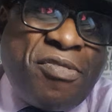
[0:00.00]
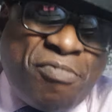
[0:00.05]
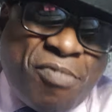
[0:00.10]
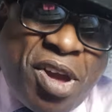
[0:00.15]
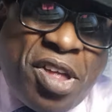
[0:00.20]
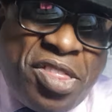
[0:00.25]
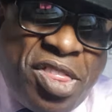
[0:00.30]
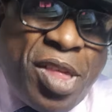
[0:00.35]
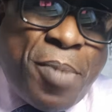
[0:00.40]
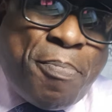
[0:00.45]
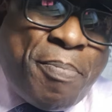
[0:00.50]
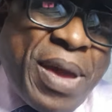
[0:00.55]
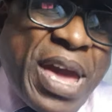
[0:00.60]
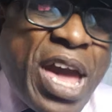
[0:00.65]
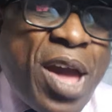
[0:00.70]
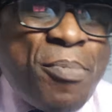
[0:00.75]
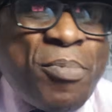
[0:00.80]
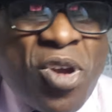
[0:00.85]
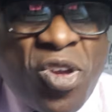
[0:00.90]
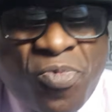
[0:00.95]
running
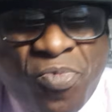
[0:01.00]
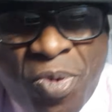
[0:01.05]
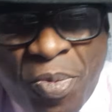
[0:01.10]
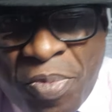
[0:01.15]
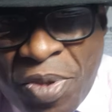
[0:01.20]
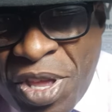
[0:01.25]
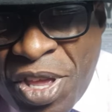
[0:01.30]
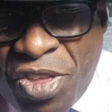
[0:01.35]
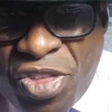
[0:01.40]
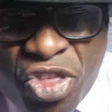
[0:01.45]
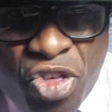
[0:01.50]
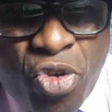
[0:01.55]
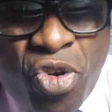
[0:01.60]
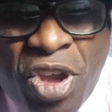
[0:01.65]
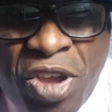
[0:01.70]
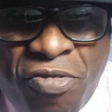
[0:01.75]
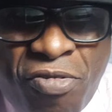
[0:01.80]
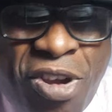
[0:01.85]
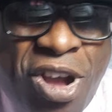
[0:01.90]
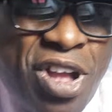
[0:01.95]
about, most probably enjoy
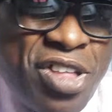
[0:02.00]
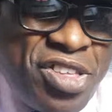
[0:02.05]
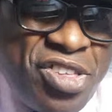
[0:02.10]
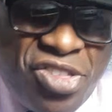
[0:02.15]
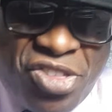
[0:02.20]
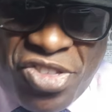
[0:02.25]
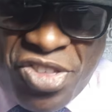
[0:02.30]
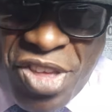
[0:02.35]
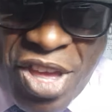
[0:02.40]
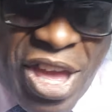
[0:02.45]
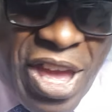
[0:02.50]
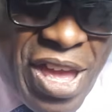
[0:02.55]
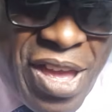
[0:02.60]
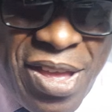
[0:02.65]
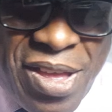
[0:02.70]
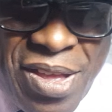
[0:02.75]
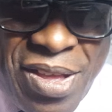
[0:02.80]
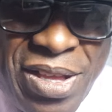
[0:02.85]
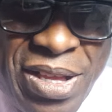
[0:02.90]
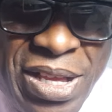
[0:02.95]
riding inside.
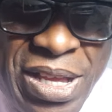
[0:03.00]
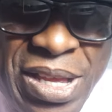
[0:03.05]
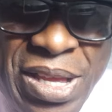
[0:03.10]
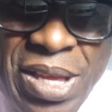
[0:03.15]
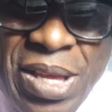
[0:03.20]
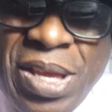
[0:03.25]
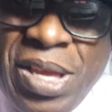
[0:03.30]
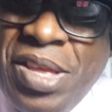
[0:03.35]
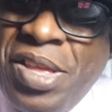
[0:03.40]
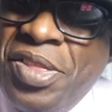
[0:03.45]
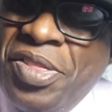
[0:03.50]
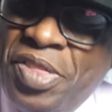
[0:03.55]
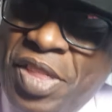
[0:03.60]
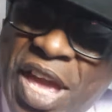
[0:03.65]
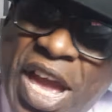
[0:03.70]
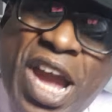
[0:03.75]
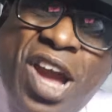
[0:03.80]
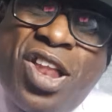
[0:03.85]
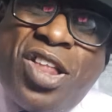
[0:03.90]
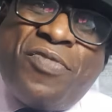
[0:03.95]

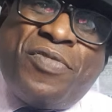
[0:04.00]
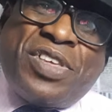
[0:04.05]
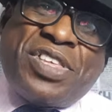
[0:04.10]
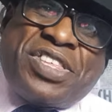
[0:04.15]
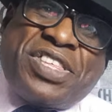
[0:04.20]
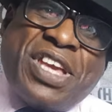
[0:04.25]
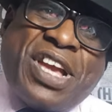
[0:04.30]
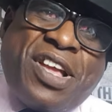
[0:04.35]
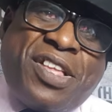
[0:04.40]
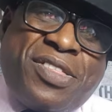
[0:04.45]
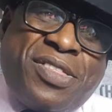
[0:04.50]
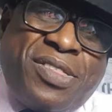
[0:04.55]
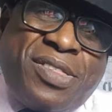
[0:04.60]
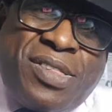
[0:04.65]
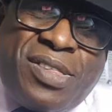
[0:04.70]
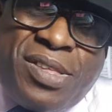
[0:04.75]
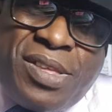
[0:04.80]
Now, all of a sudden,